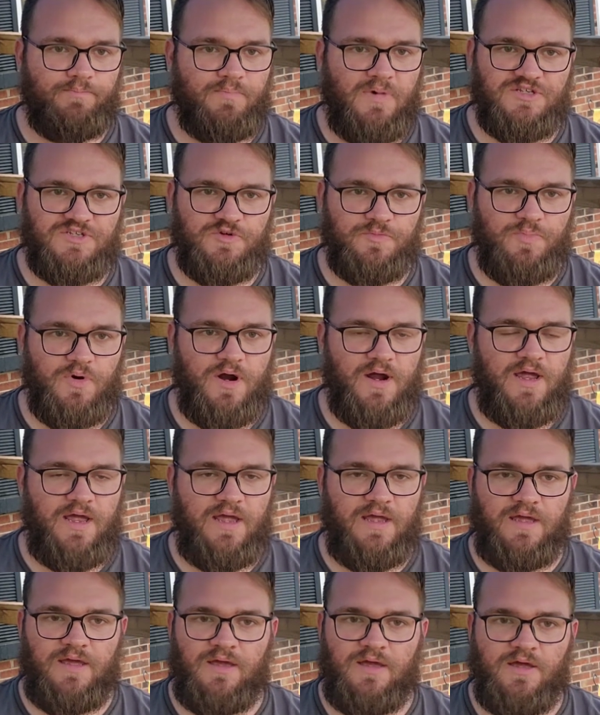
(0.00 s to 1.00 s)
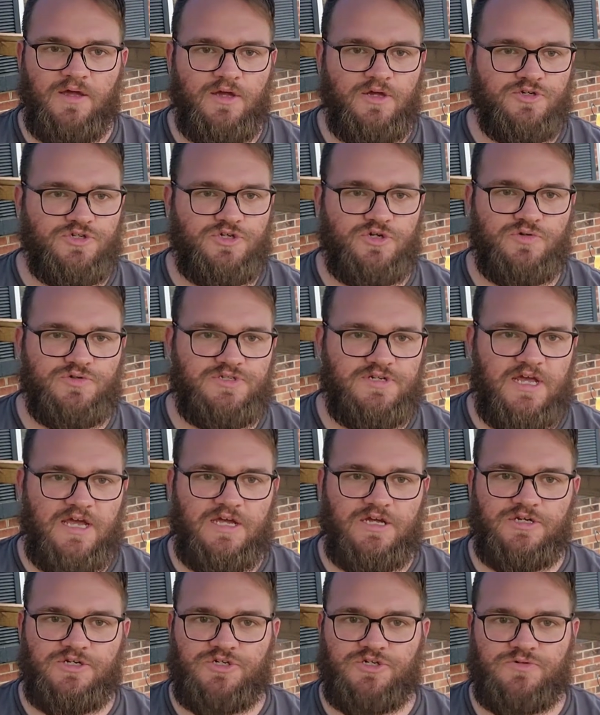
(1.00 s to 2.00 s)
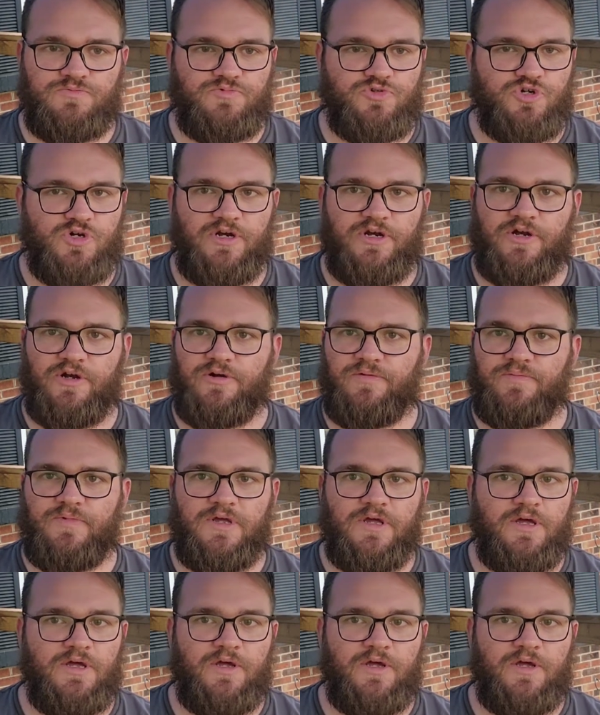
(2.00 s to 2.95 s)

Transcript: muzzle brake, two-stage trigger,